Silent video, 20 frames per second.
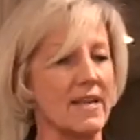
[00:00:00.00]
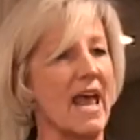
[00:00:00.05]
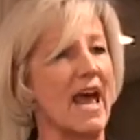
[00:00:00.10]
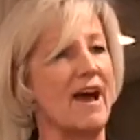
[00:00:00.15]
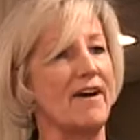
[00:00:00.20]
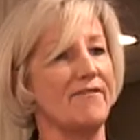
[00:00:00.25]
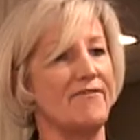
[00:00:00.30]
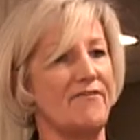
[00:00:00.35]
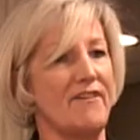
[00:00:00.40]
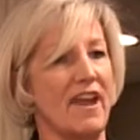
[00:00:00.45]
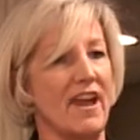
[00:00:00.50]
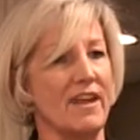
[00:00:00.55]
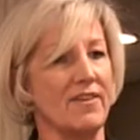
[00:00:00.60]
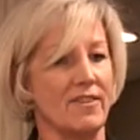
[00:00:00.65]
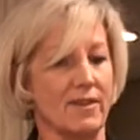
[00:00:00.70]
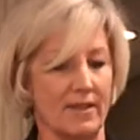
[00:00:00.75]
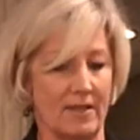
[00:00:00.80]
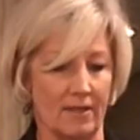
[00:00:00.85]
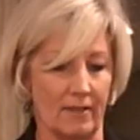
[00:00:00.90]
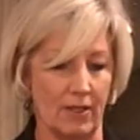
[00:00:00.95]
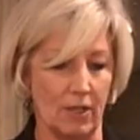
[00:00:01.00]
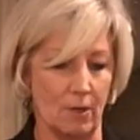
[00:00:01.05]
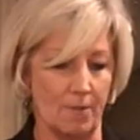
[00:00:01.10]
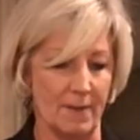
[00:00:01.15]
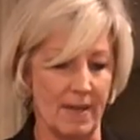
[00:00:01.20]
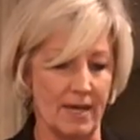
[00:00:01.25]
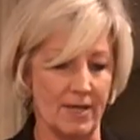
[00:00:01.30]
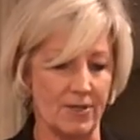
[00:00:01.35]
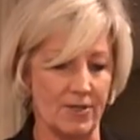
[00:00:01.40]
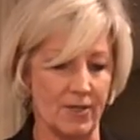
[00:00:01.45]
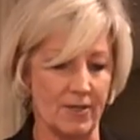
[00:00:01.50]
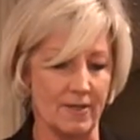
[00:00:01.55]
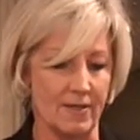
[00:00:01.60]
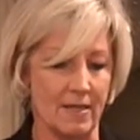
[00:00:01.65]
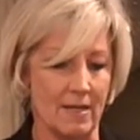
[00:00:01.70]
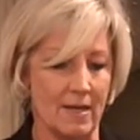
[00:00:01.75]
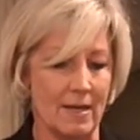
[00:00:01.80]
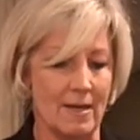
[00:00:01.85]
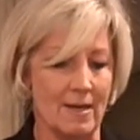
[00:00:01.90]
Have faith and a little patience.